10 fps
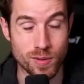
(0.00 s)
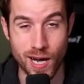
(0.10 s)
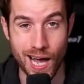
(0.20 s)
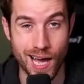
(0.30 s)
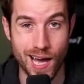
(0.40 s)

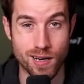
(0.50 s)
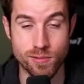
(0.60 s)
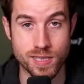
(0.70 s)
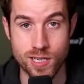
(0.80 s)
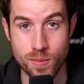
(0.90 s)
I don't
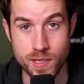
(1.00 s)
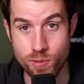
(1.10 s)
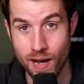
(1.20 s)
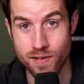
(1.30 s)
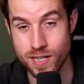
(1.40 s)
really know, but you
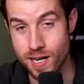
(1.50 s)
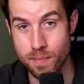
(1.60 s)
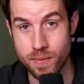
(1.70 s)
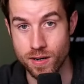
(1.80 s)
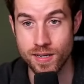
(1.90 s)
have a
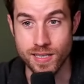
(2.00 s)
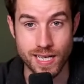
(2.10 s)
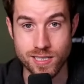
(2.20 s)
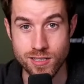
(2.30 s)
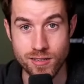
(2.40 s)
number
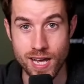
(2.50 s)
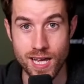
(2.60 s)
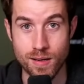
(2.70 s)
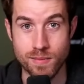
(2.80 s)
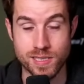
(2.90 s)
next to your
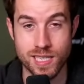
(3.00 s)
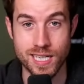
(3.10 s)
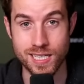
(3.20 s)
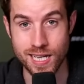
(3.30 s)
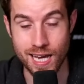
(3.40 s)
name. It's going to
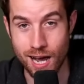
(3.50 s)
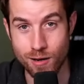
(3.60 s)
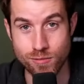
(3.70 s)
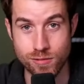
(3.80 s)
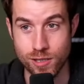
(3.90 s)
indicate
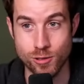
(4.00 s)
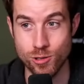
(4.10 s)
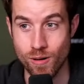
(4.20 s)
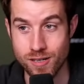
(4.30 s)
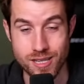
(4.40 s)
how close
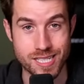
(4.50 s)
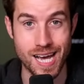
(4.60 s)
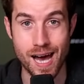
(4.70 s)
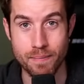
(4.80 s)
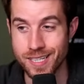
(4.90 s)
you are to the
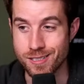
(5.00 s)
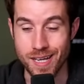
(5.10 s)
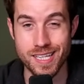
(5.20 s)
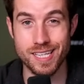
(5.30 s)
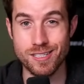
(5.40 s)
top. I
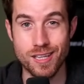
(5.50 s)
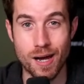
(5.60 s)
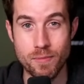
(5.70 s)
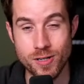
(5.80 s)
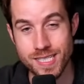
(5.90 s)
think that's a lot
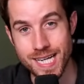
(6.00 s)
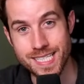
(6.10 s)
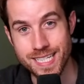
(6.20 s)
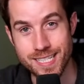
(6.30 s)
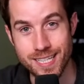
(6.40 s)
more
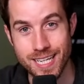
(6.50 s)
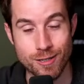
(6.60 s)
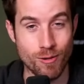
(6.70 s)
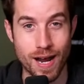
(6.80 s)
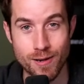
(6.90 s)
enticing to like
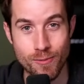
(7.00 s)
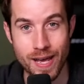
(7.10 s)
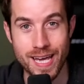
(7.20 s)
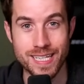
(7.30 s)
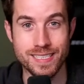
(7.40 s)
grind
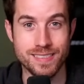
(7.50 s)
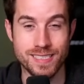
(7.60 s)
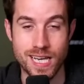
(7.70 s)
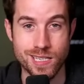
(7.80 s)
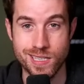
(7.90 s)
away and
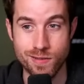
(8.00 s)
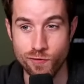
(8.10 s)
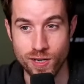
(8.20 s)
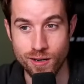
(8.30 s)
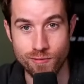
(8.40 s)
take
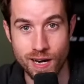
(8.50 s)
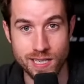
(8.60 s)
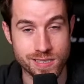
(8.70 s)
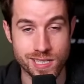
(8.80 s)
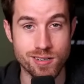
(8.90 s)
Infinite Rank
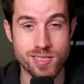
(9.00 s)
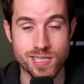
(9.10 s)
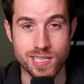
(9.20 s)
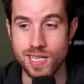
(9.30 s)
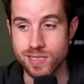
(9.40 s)

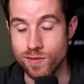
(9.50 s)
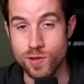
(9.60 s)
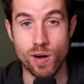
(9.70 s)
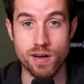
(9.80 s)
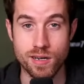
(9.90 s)
seriously. If you
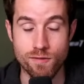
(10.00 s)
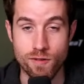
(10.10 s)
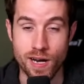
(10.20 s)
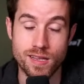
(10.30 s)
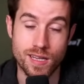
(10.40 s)
are in Infinite
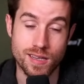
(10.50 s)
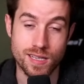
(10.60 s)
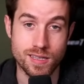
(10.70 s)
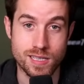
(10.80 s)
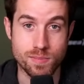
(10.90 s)
Rank, I
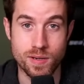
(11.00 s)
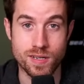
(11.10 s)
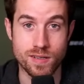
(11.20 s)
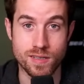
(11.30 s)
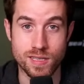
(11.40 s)
think that's
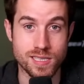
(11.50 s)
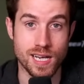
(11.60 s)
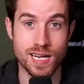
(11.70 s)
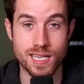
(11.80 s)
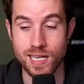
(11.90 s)
pretty exciting.